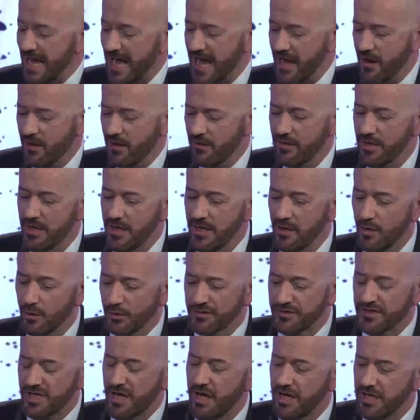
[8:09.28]
how
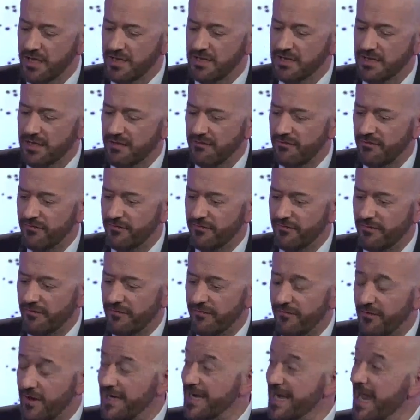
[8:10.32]
alternative
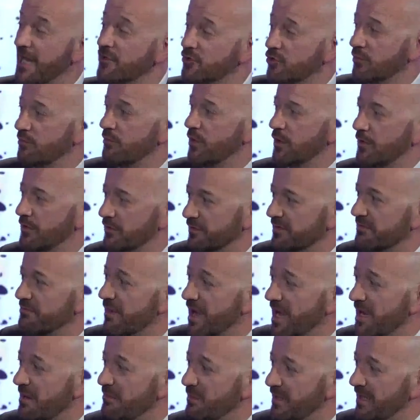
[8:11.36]
financial models
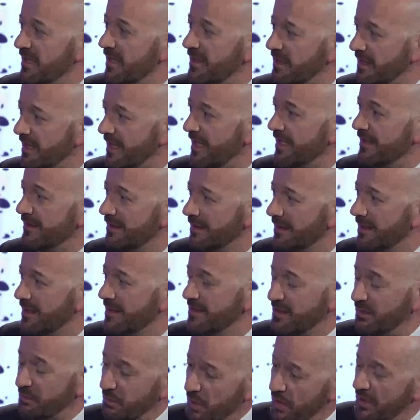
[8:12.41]
might be the thing
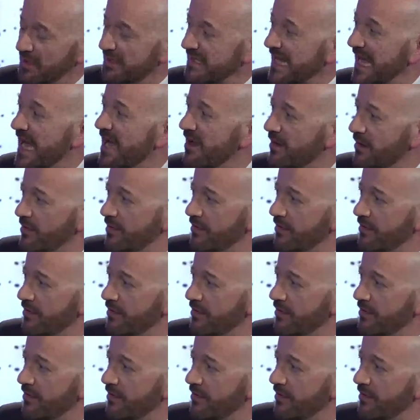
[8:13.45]
to pull us out